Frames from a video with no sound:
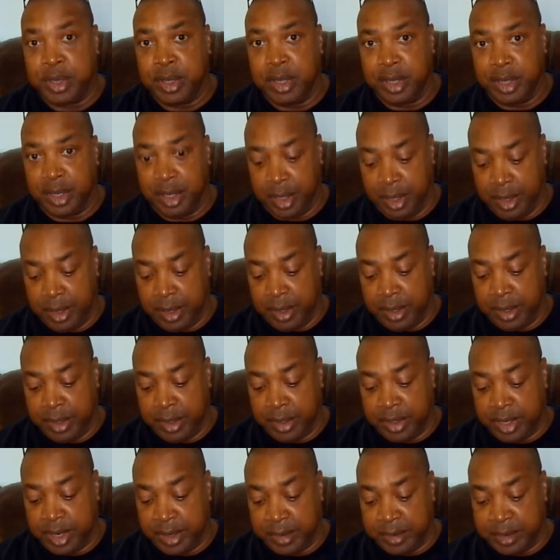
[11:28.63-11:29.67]
yeah?
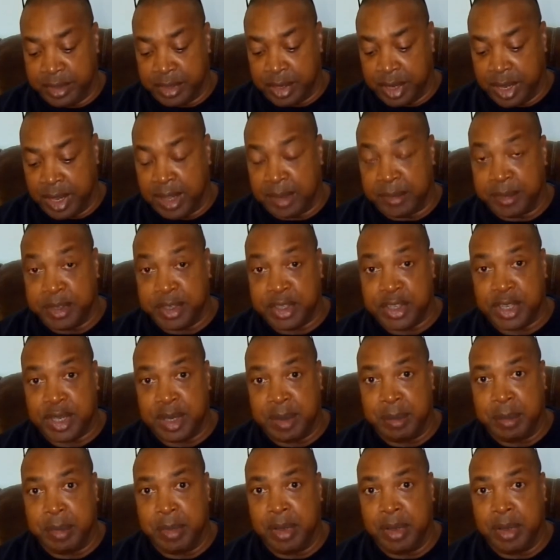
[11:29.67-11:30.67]
They'd have to have the same